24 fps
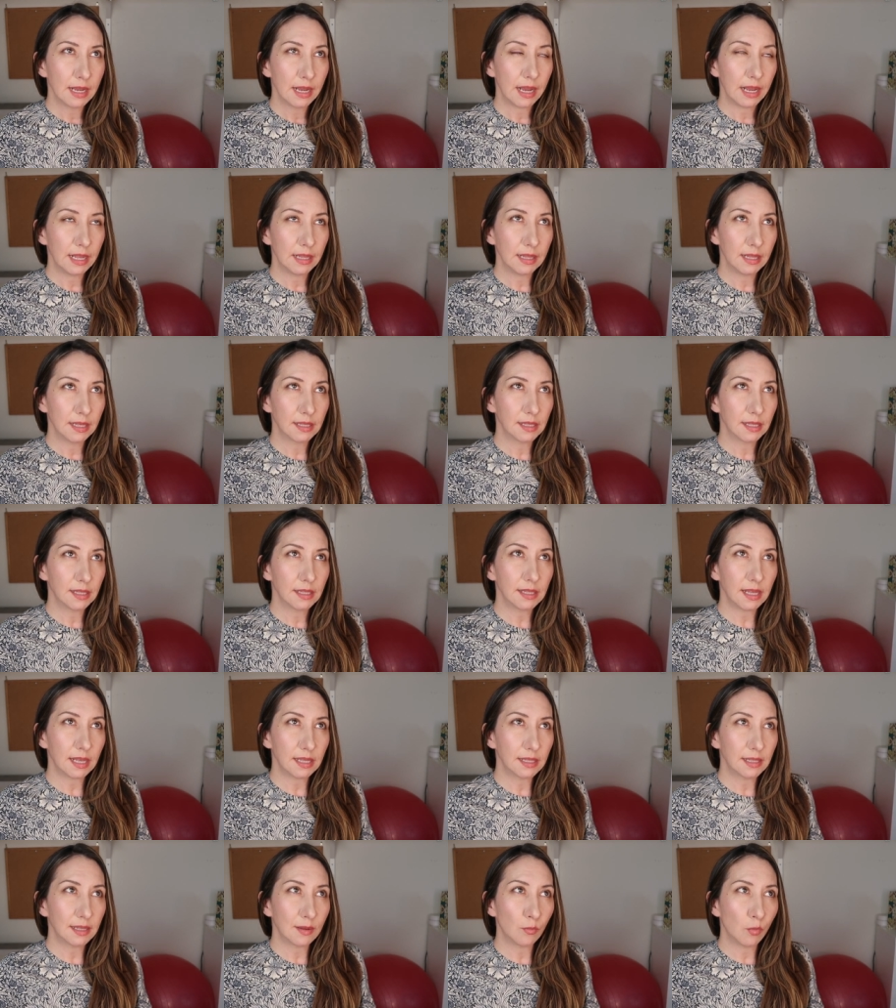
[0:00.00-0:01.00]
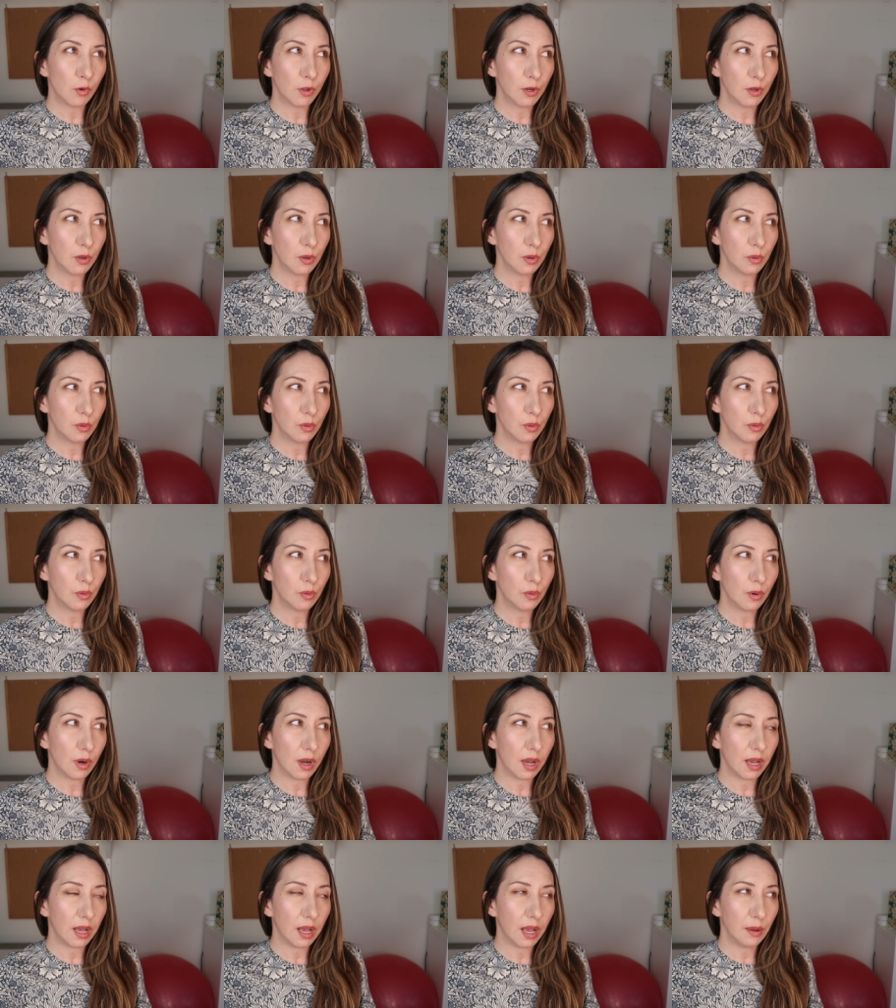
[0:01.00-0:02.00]
And this is as someone
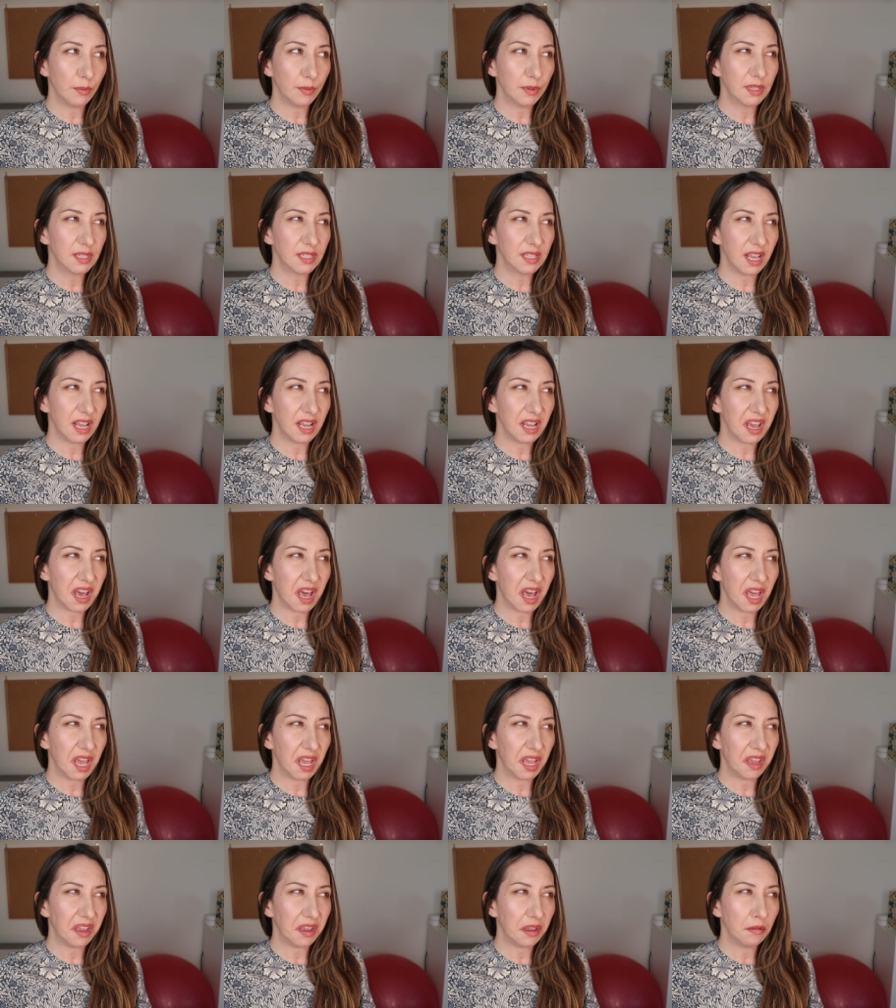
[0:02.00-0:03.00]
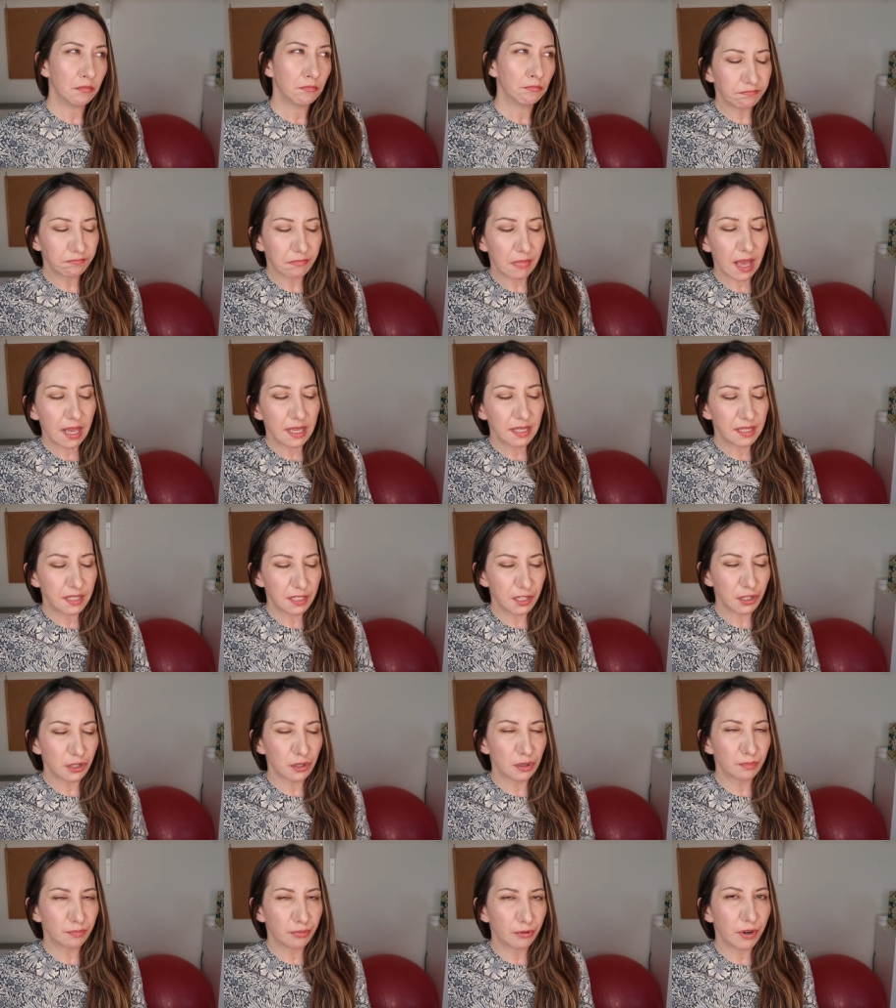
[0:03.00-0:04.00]
who I would say I
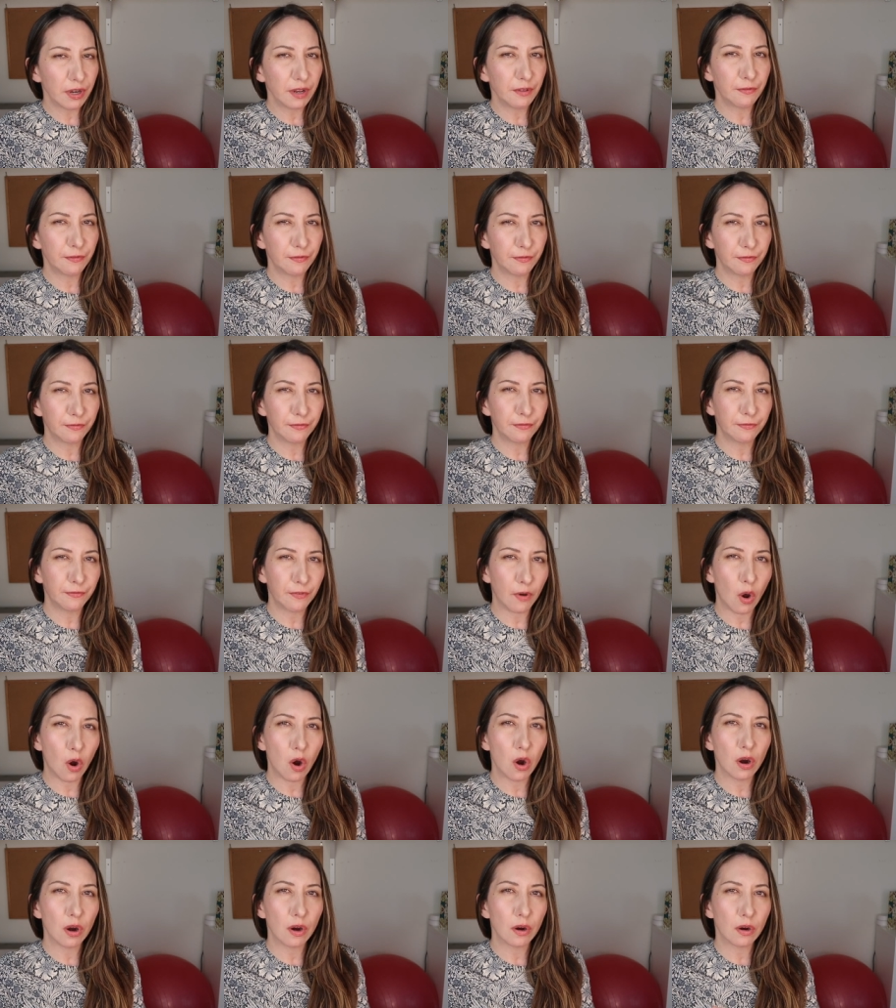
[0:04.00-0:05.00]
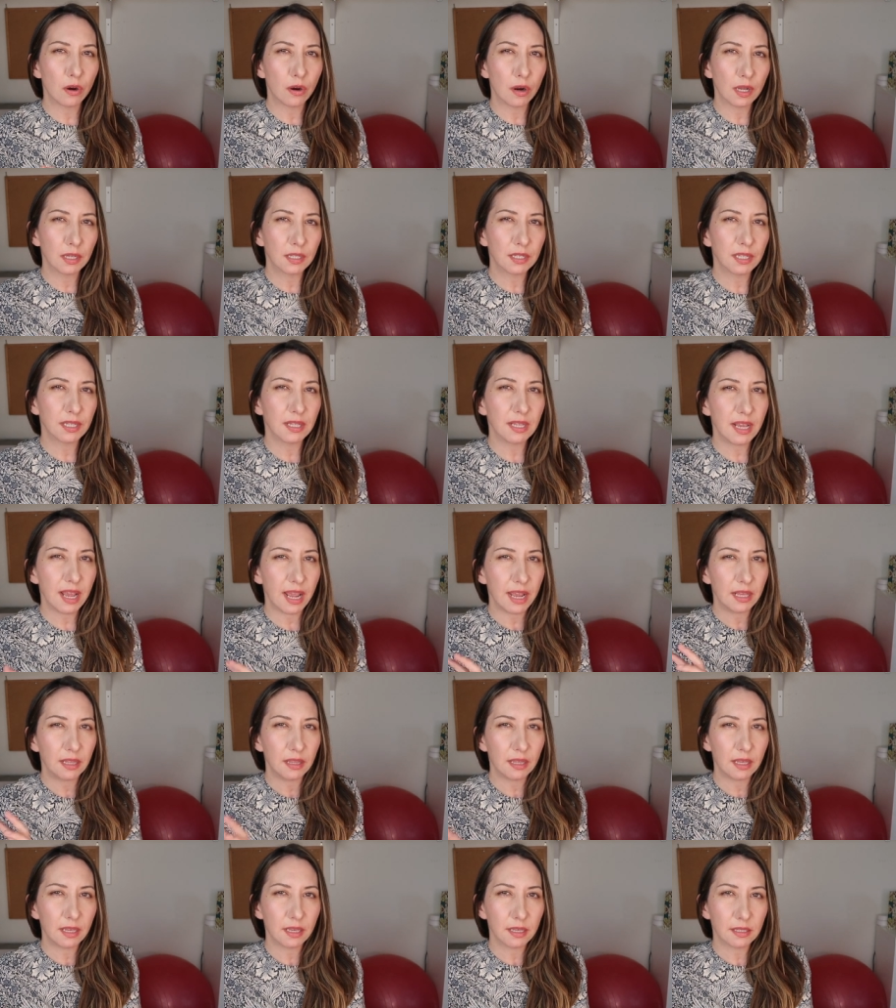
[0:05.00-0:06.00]
steer pretty far onto the
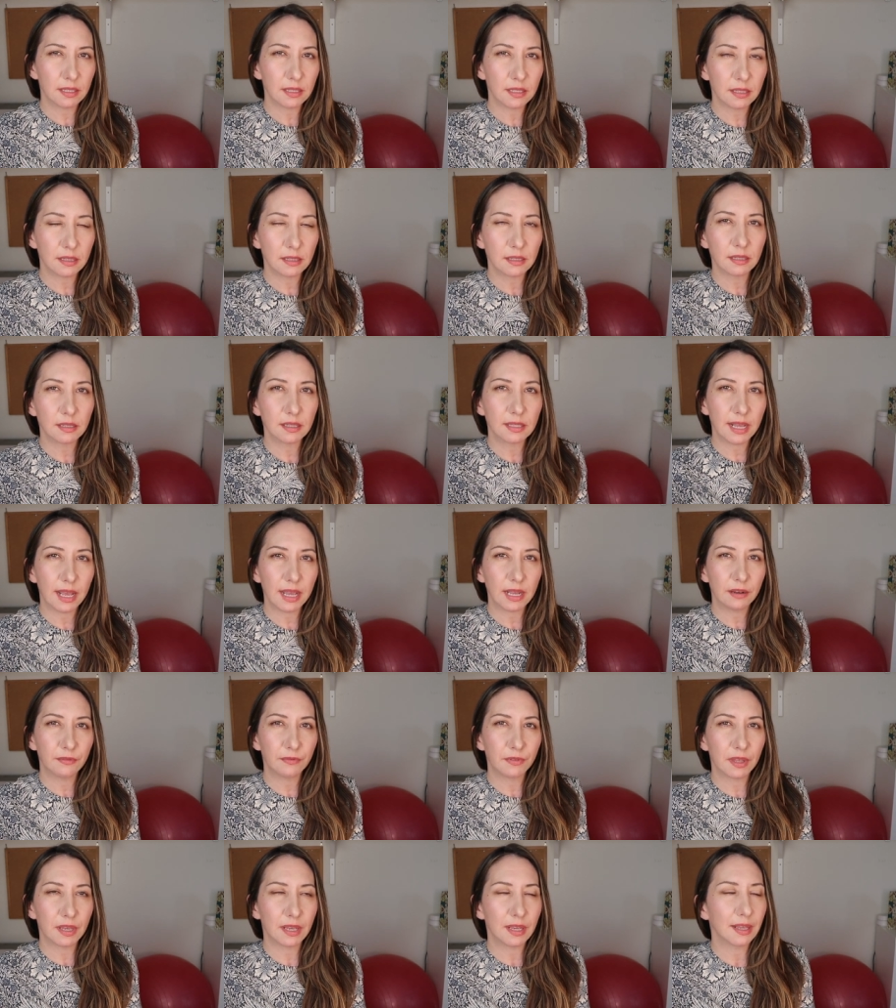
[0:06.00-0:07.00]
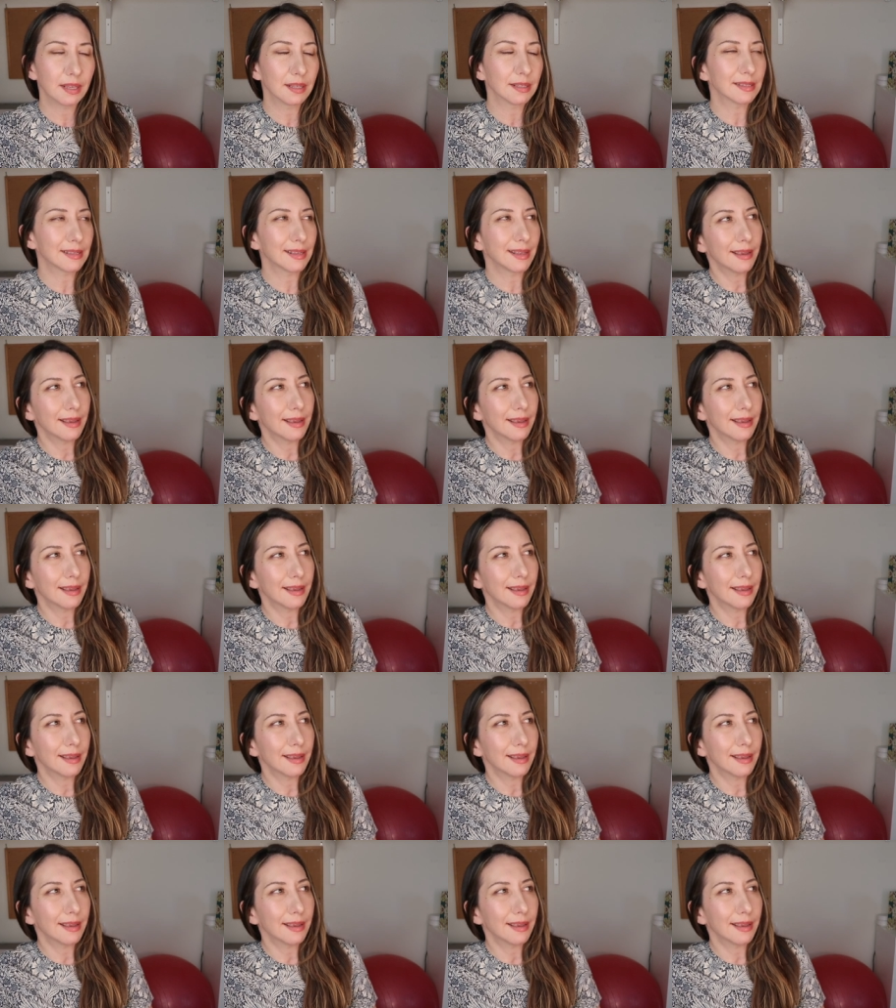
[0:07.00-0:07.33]
atheist side of things.